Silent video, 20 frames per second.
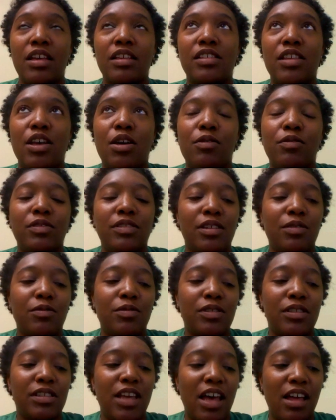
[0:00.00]
So it
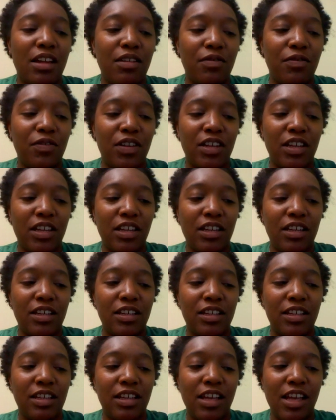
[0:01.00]
was kind of funny.
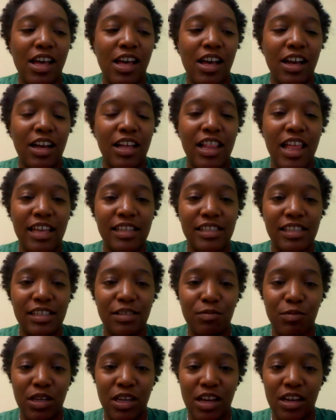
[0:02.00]
Classic
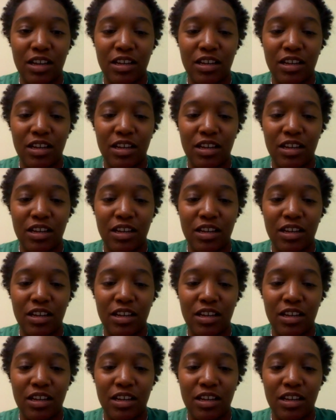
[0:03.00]
me.